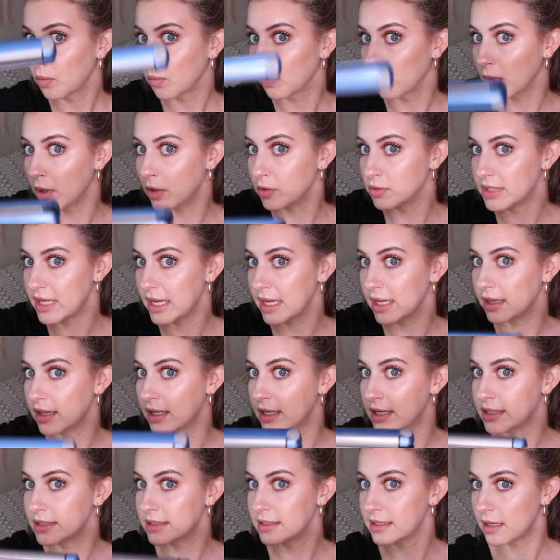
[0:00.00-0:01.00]
rotate
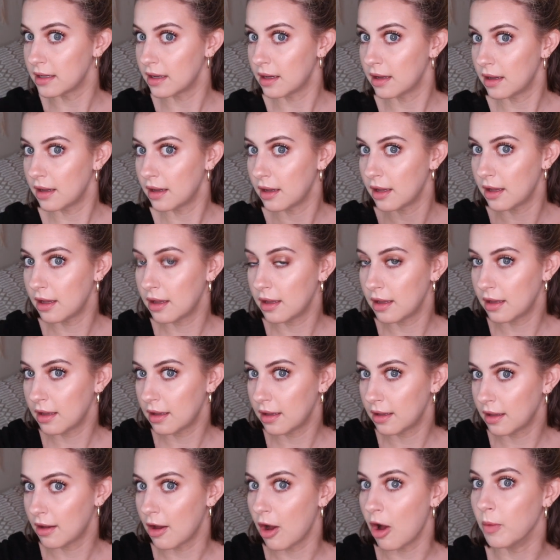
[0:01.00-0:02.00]
this
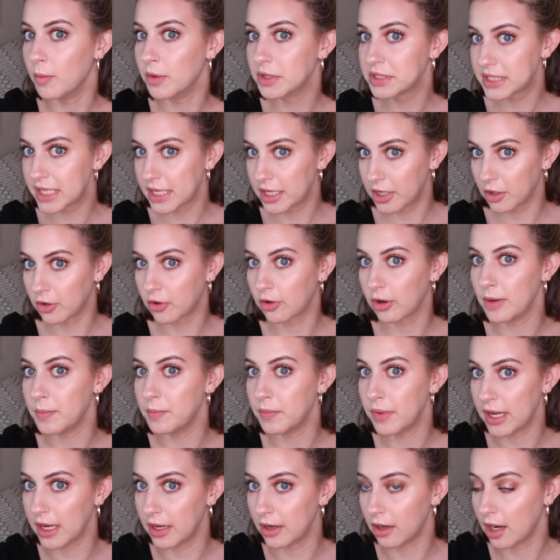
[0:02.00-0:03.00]
almost like you're
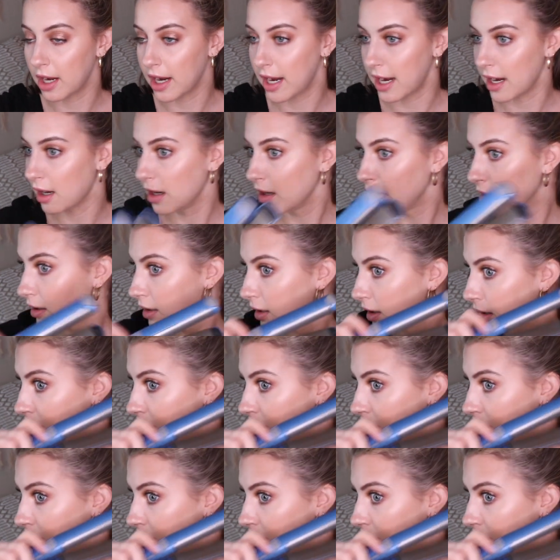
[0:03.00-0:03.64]
crimping your hair.